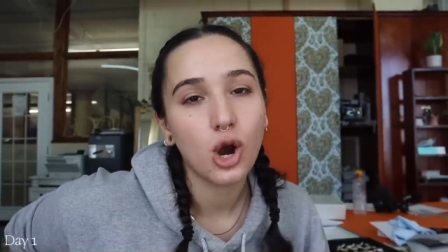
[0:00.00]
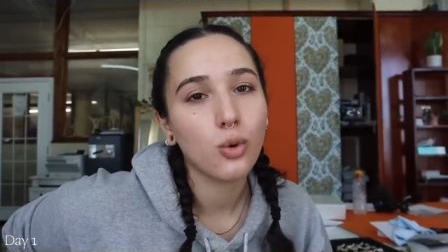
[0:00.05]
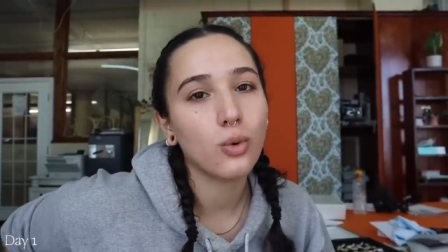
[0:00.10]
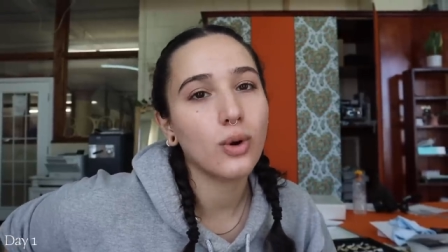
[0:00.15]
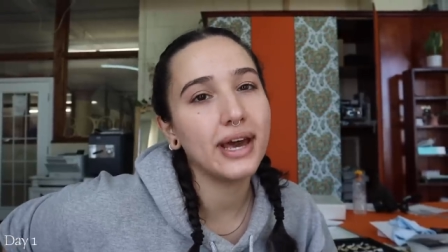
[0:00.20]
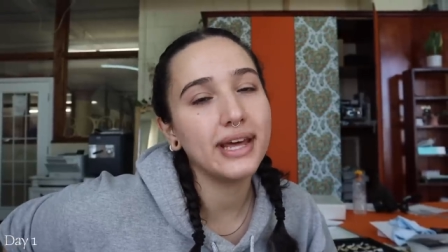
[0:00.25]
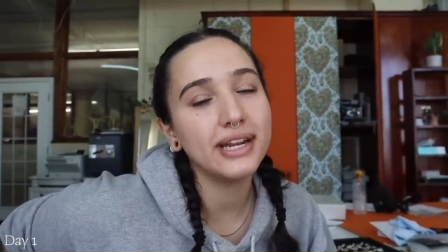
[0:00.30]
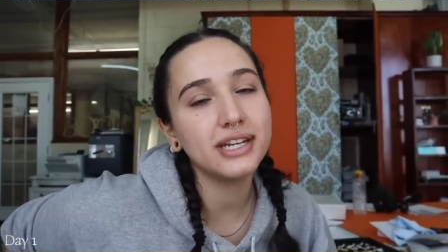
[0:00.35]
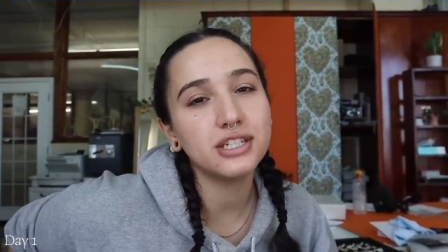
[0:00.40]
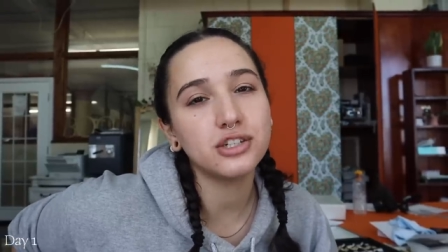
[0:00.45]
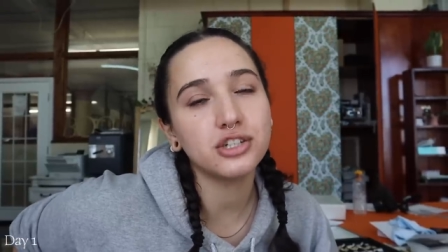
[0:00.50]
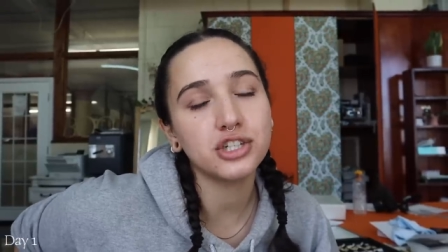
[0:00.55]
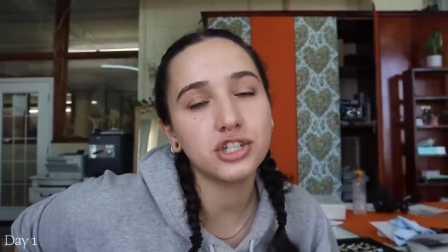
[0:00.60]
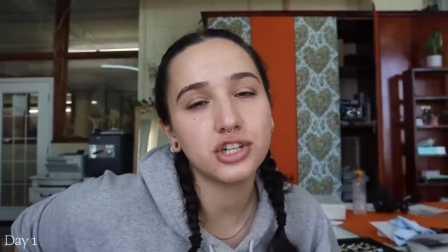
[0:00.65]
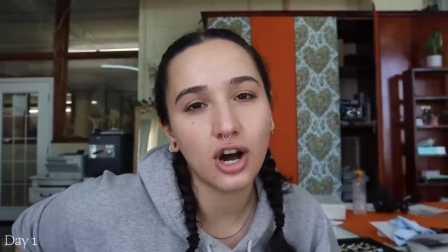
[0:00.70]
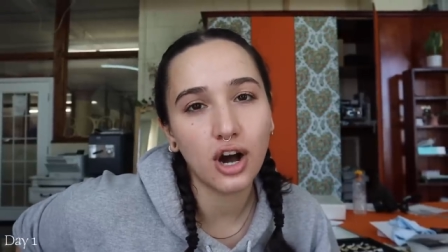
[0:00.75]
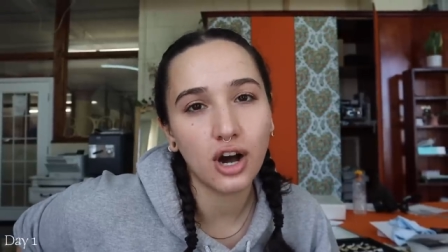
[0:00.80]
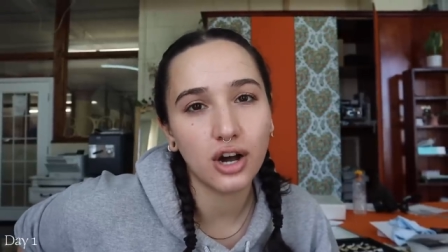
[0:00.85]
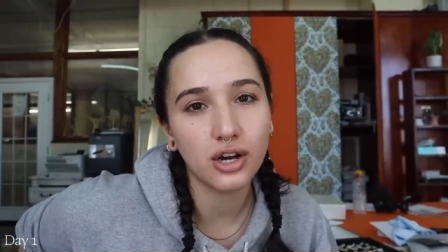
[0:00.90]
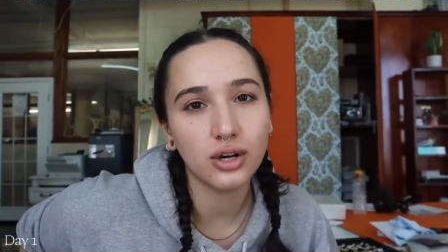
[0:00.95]
We're heading to
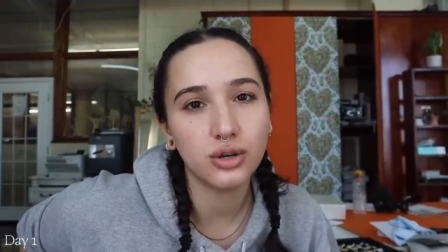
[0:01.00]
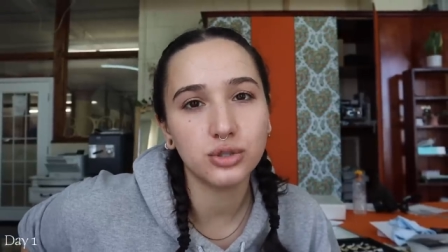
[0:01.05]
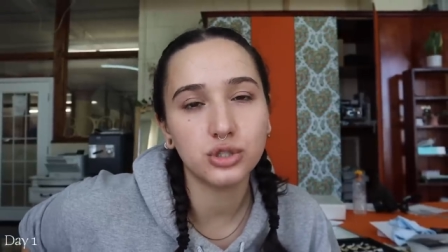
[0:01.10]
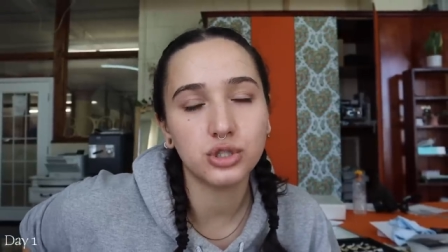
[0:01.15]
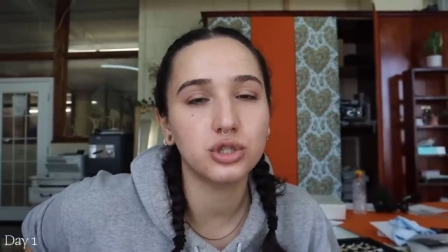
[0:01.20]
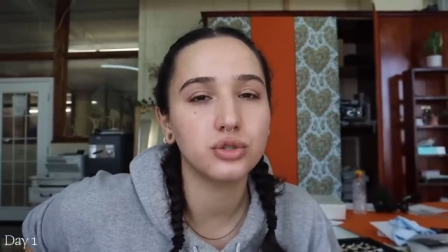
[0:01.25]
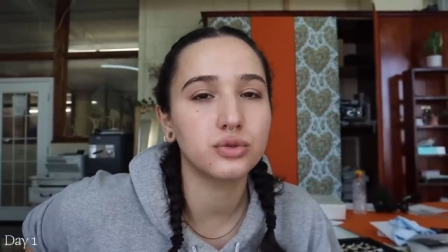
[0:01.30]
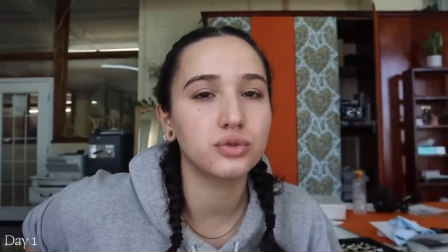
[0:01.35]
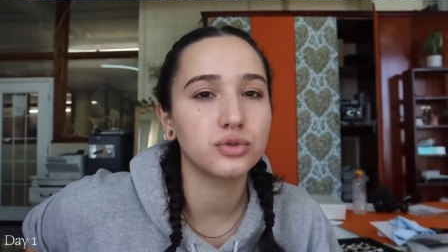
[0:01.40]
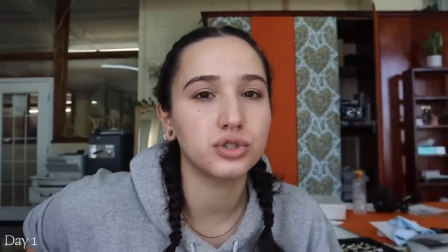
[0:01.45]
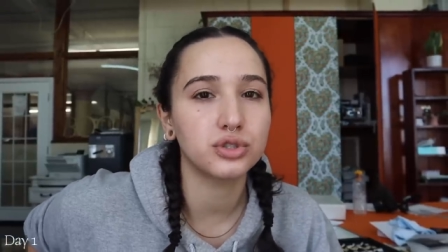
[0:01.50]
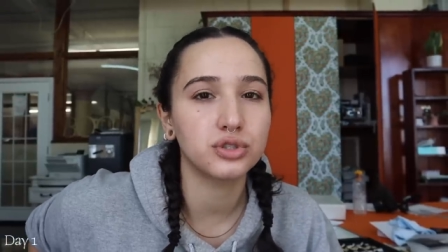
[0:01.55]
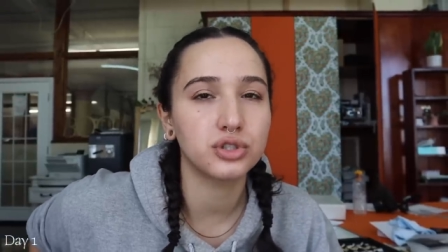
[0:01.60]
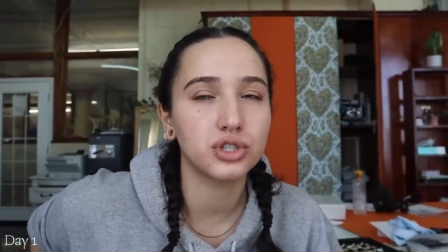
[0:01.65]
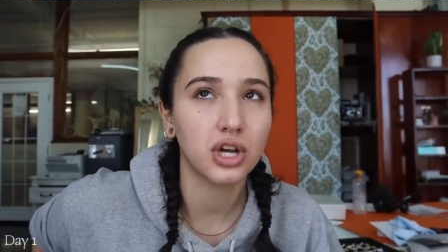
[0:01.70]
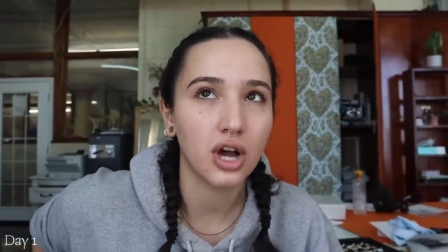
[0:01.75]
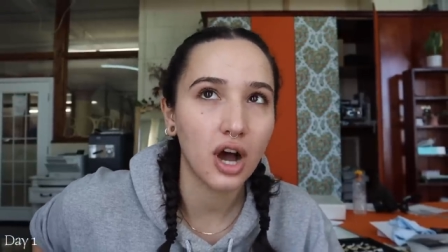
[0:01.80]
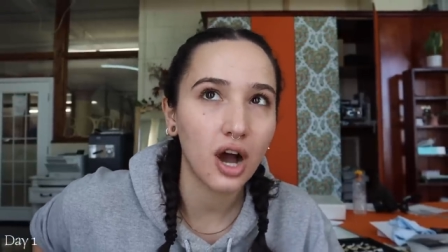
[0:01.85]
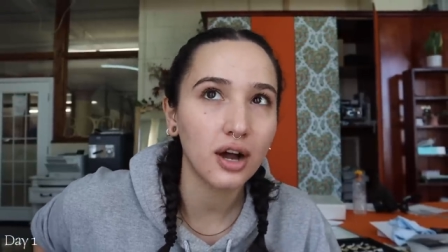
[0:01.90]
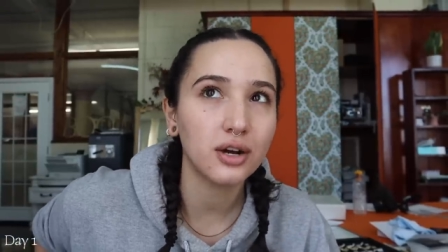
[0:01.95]
Chicago to the
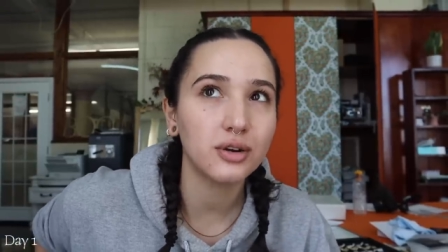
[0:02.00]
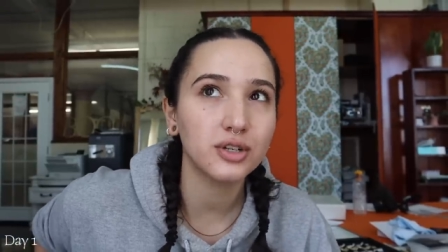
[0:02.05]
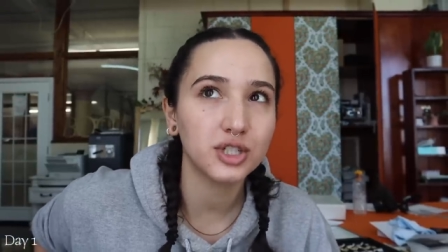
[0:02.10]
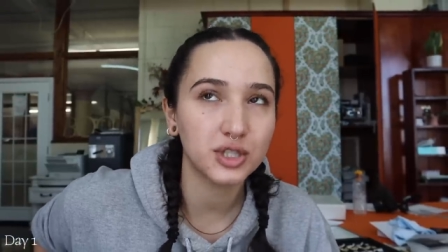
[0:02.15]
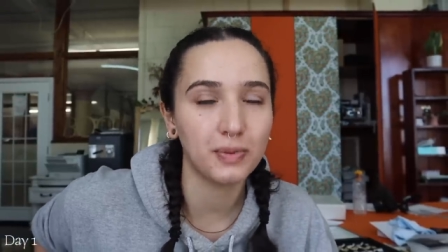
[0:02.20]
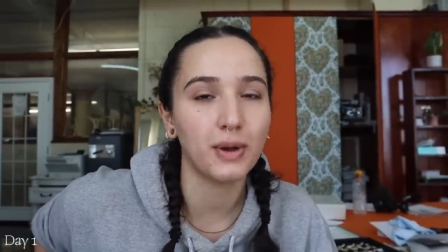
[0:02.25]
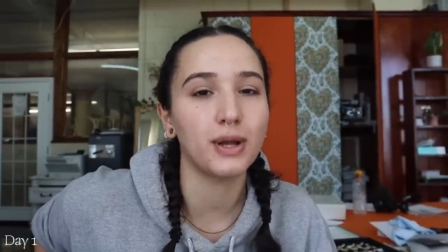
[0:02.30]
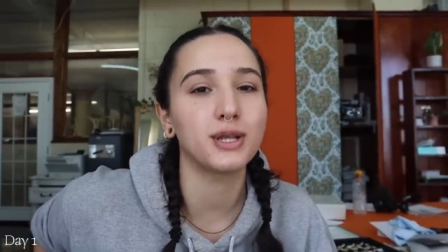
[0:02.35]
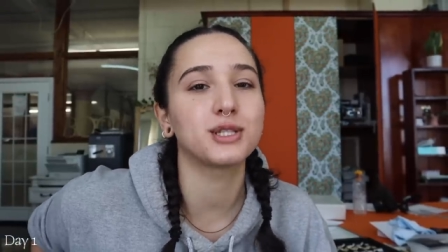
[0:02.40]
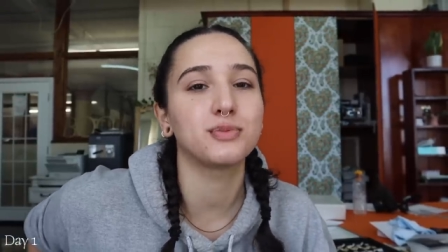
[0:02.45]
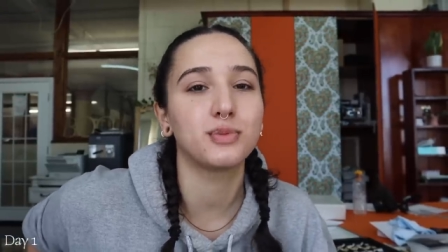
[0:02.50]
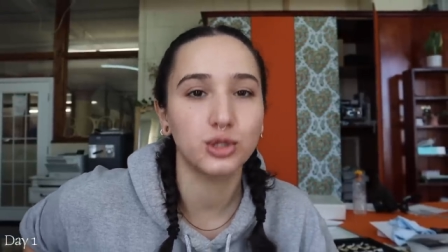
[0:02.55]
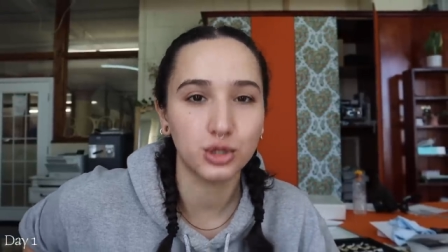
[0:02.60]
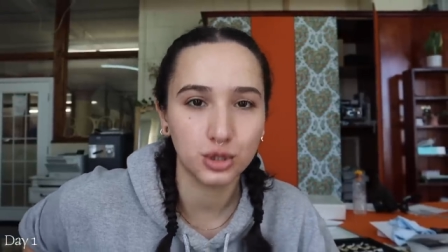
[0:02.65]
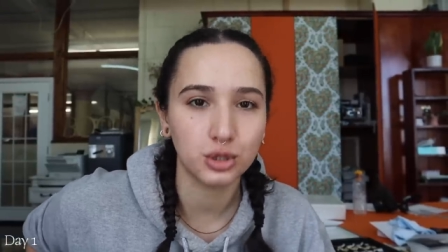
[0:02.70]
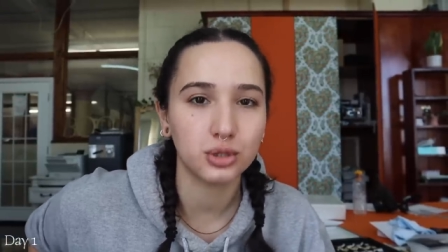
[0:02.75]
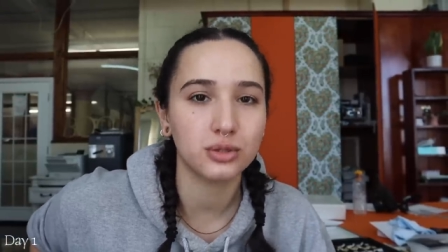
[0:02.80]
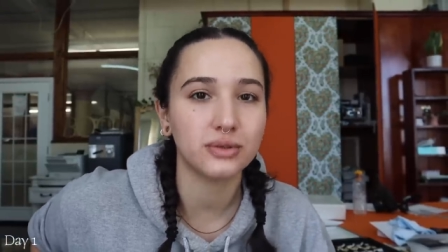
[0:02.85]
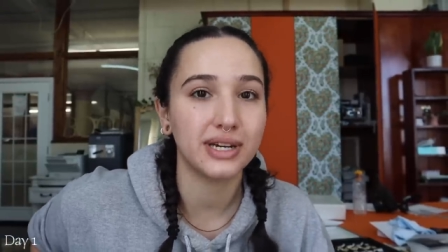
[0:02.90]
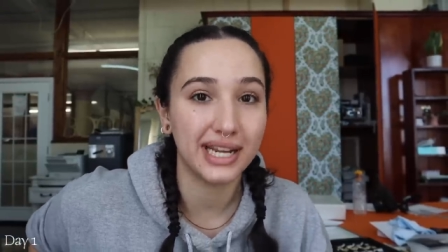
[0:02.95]
Chicago Responsible
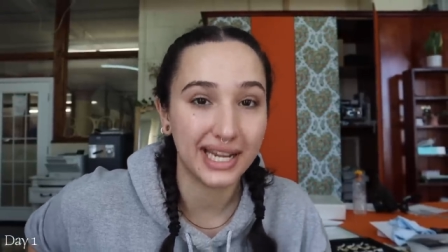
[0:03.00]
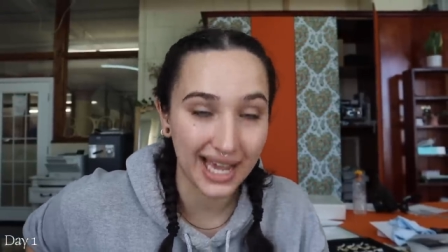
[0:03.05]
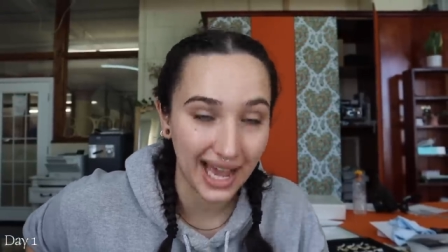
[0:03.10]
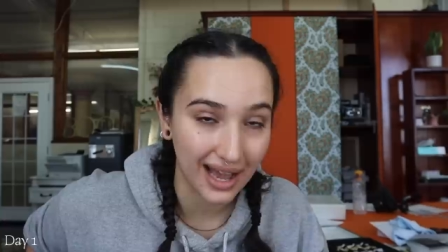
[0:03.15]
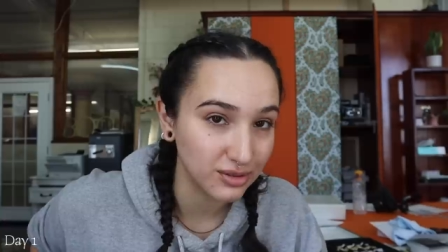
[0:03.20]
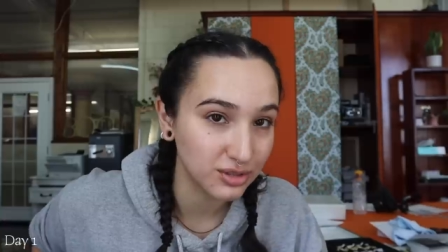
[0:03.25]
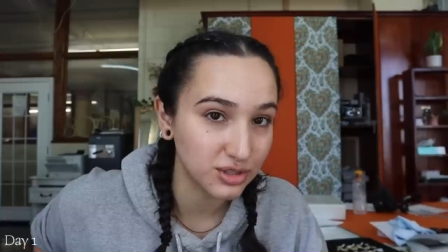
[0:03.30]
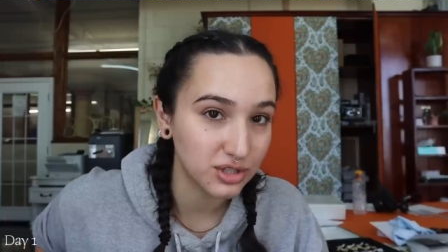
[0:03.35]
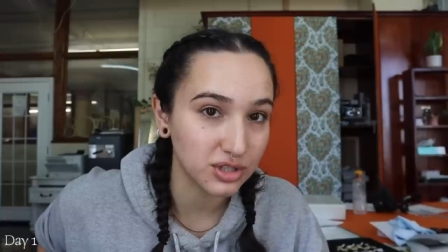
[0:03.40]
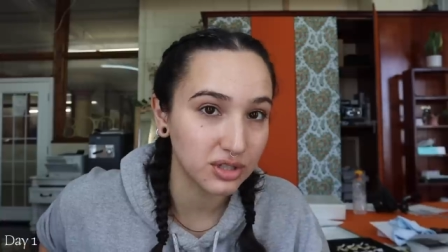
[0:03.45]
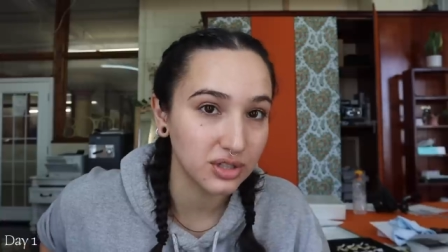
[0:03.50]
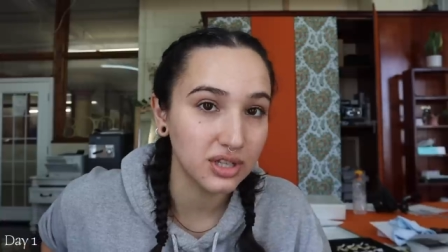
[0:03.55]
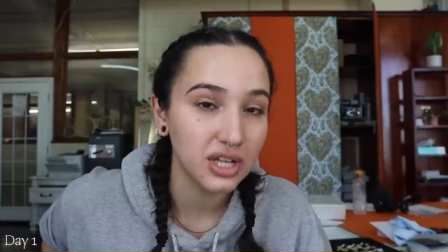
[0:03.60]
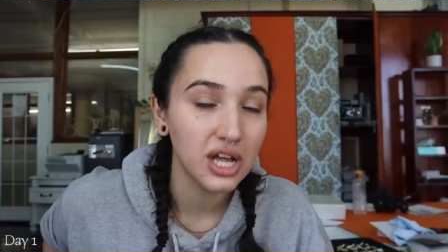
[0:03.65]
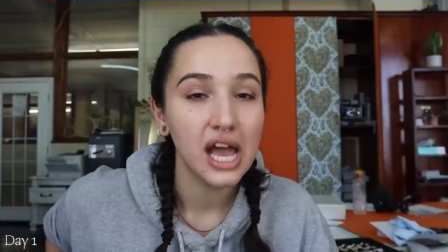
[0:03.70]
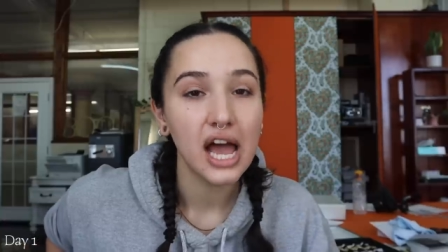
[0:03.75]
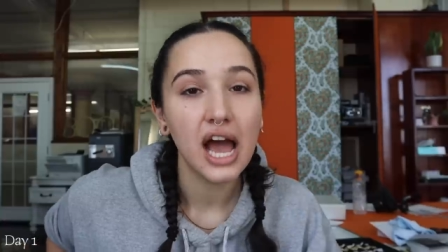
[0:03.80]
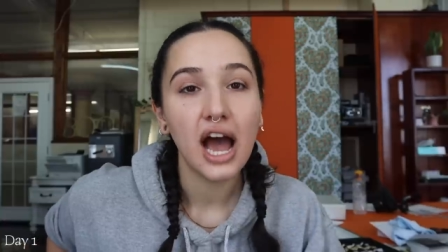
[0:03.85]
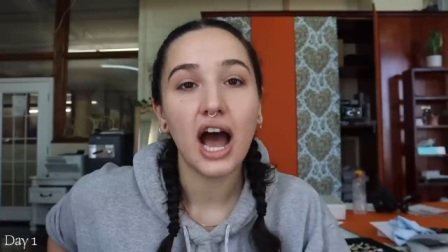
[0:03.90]
Jewelry Council